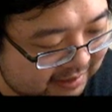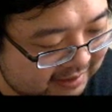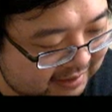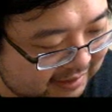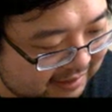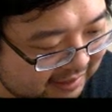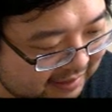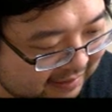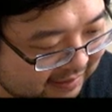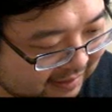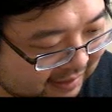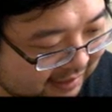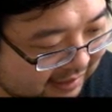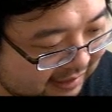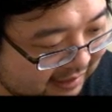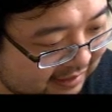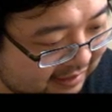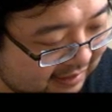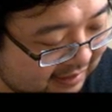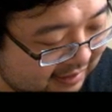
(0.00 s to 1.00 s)
that
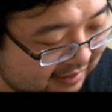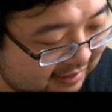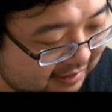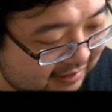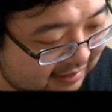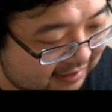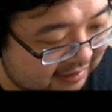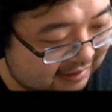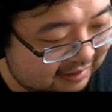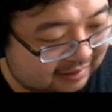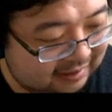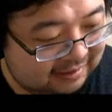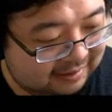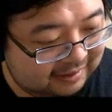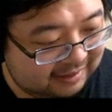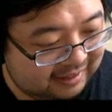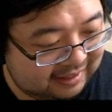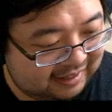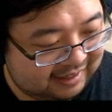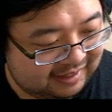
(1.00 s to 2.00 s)
right. Oh,
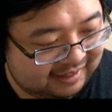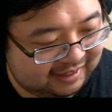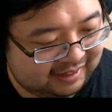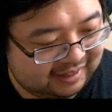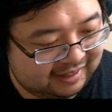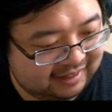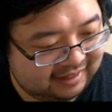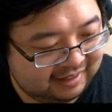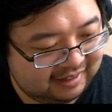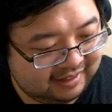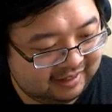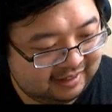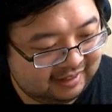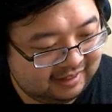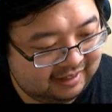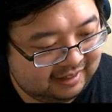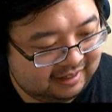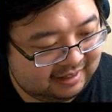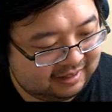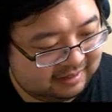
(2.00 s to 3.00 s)
okay.
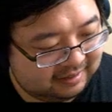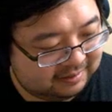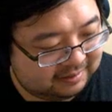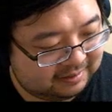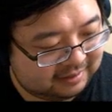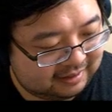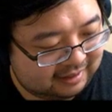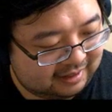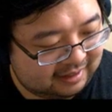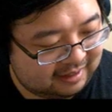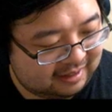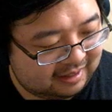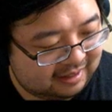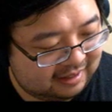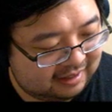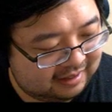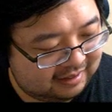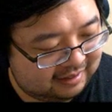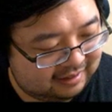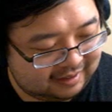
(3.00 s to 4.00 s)
Was it
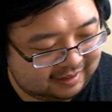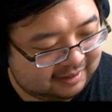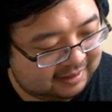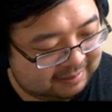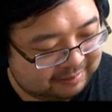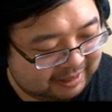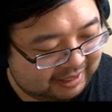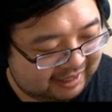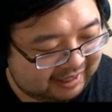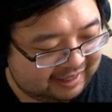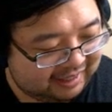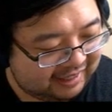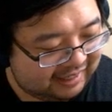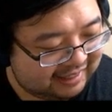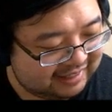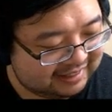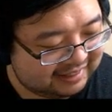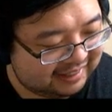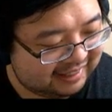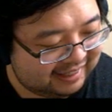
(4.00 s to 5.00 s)
the... No, I'm not gonna
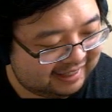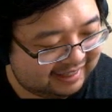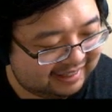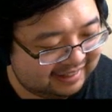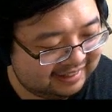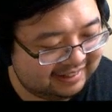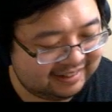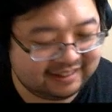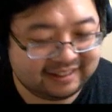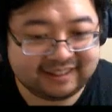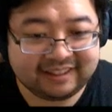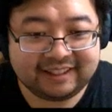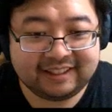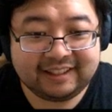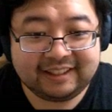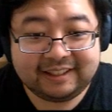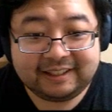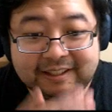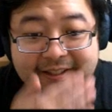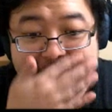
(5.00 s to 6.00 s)
guess again.
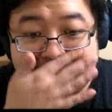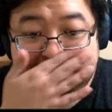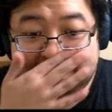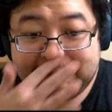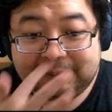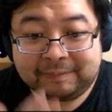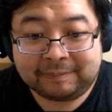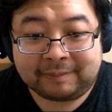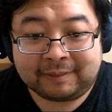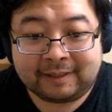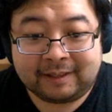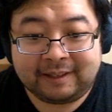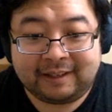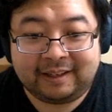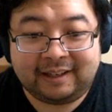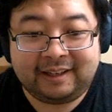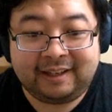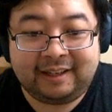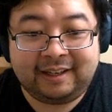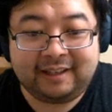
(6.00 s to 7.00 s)

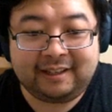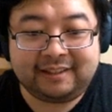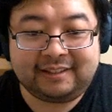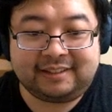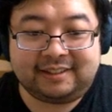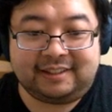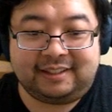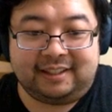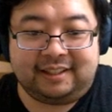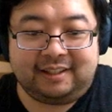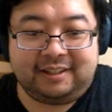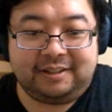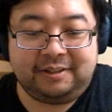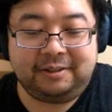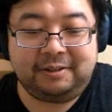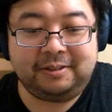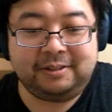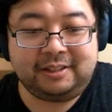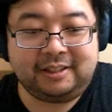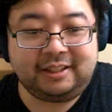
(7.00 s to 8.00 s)
The
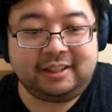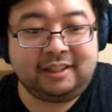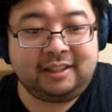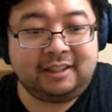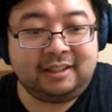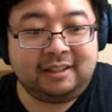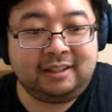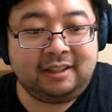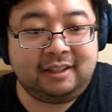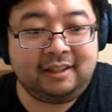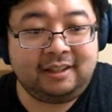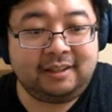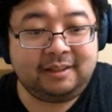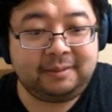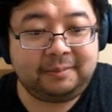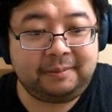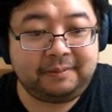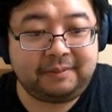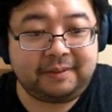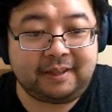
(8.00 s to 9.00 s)
Kyojin,
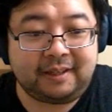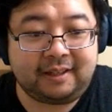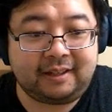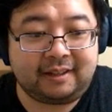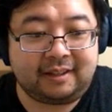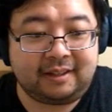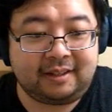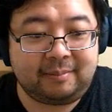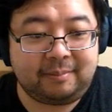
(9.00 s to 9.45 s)
we've got the